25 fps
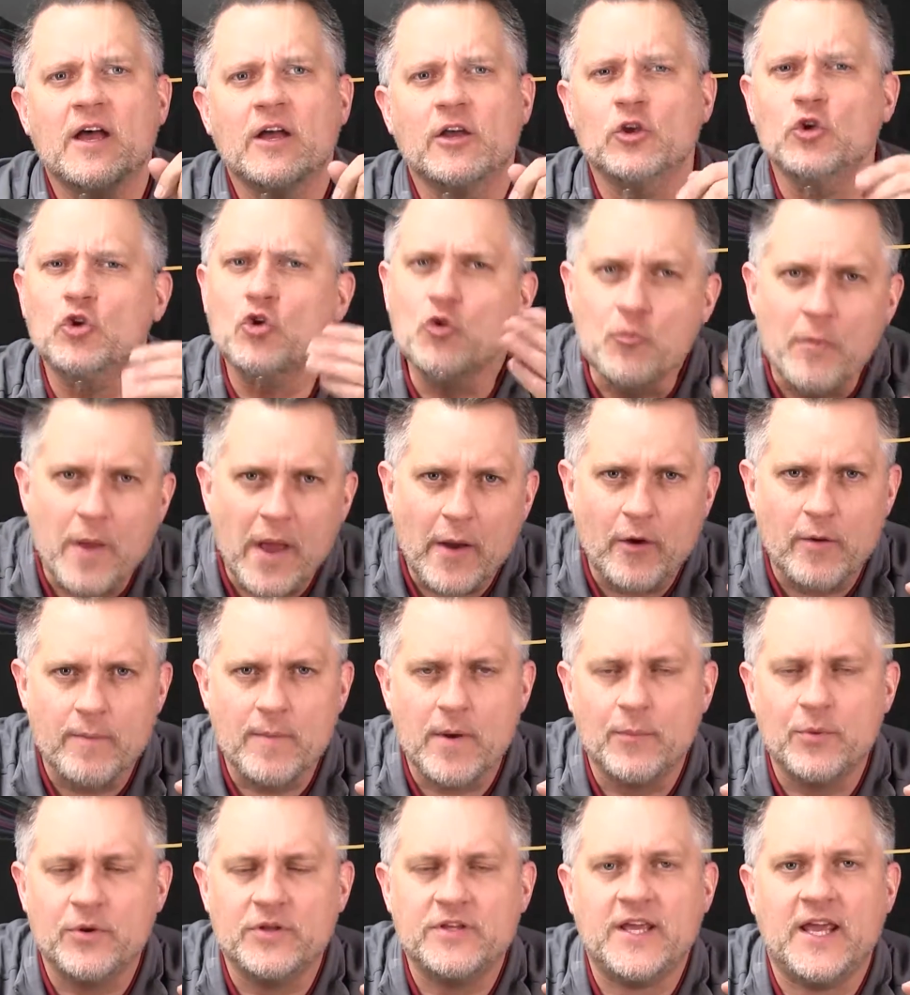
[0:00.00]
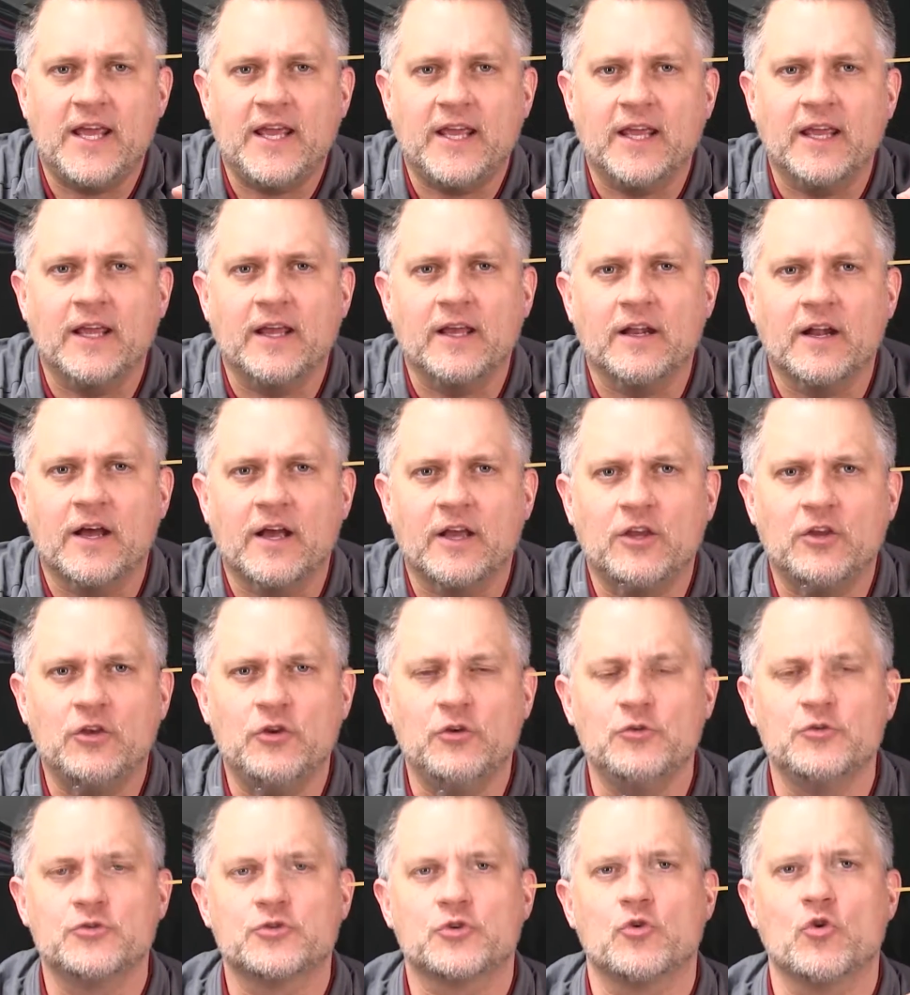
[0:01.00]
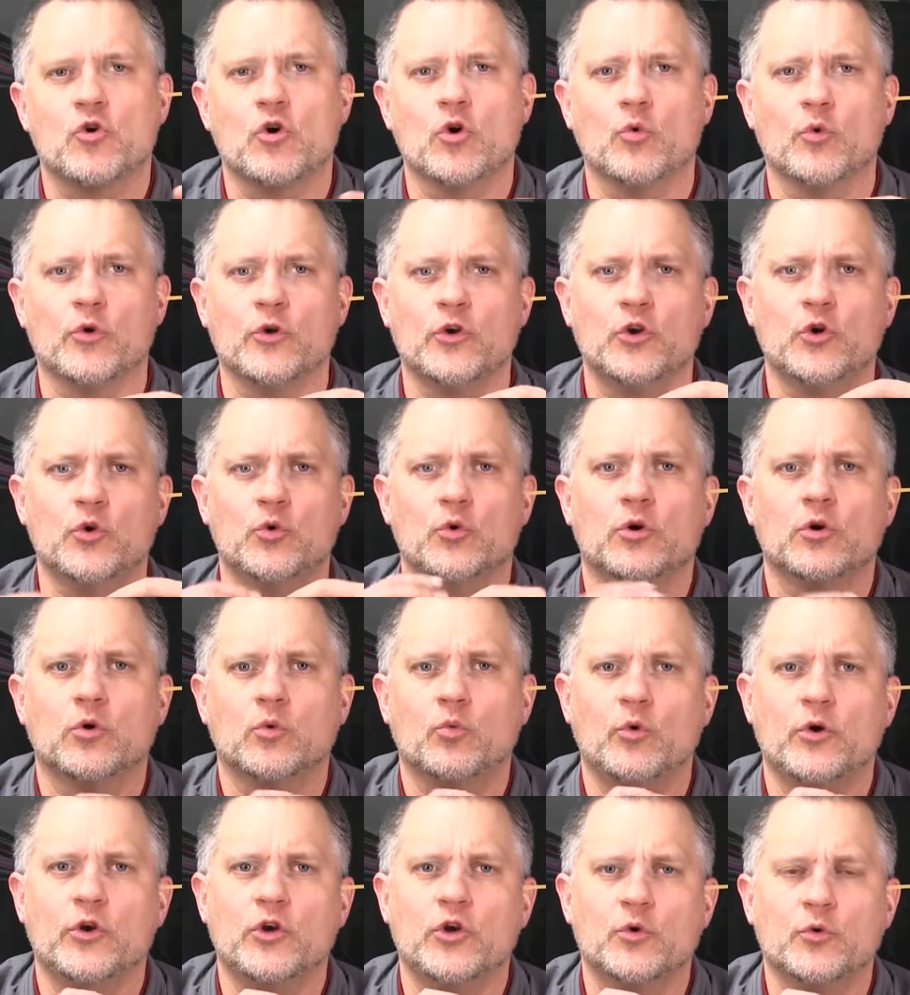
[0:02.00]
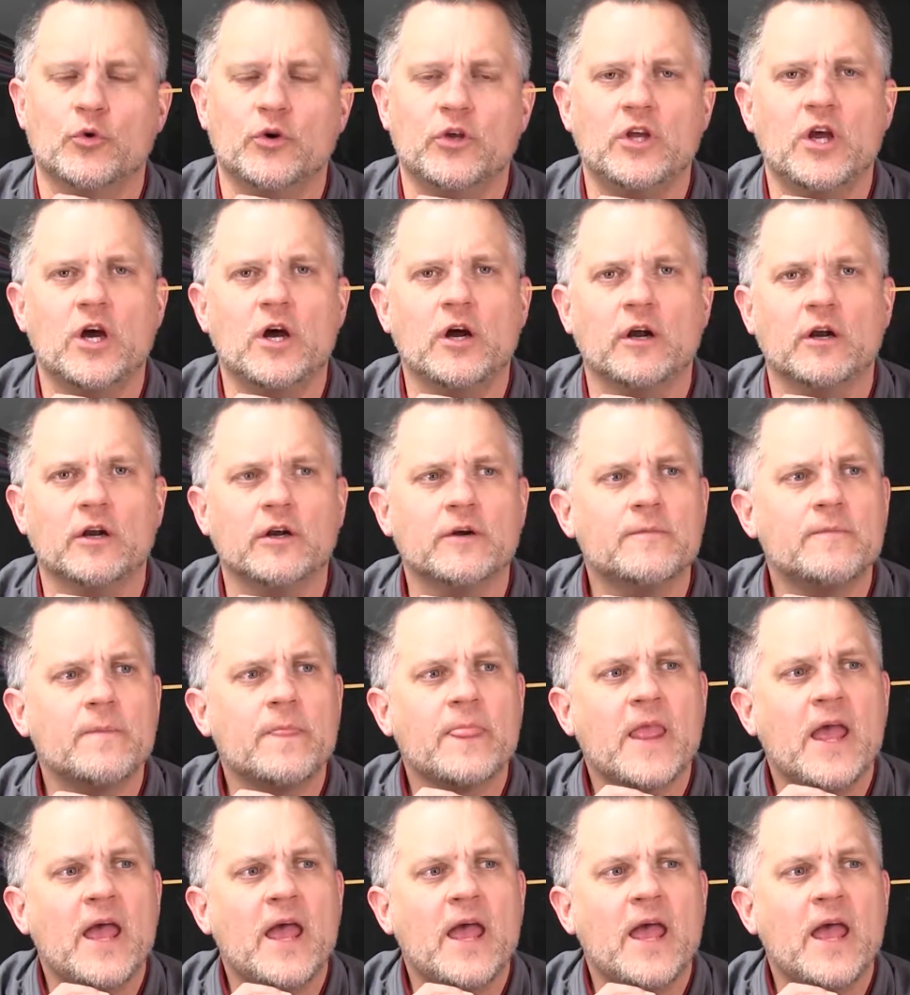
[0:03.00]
You may remember taking an IQ score when you were younger,